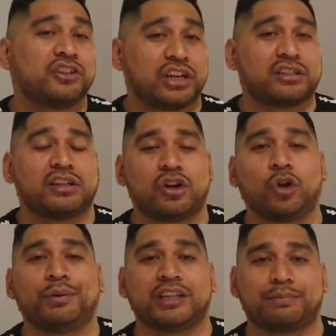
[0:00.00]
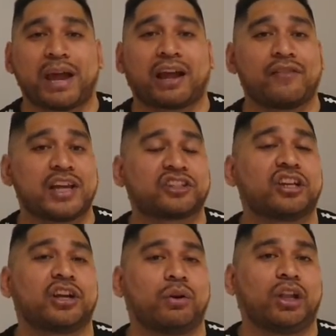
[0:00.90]
Cheslin Kolbe is back, and that's
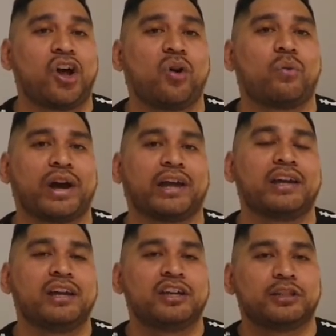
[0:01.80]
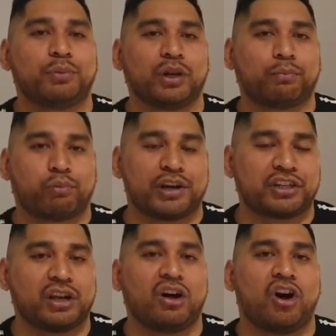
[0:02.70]
going to go a long way to putting
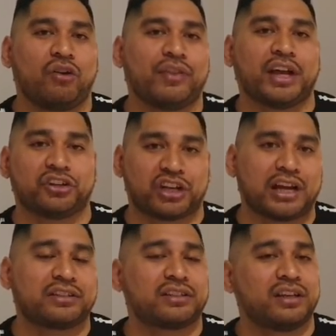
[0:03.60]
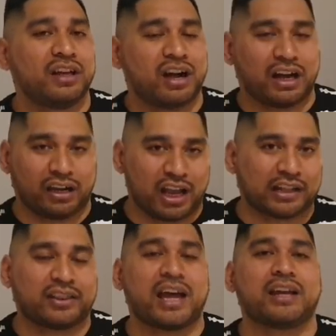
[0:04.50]
pressure on that chase. I
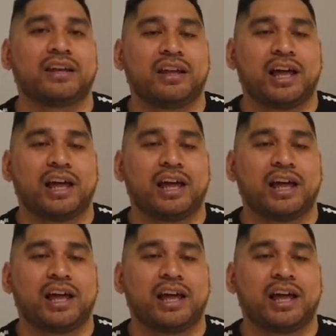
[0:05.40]
like that.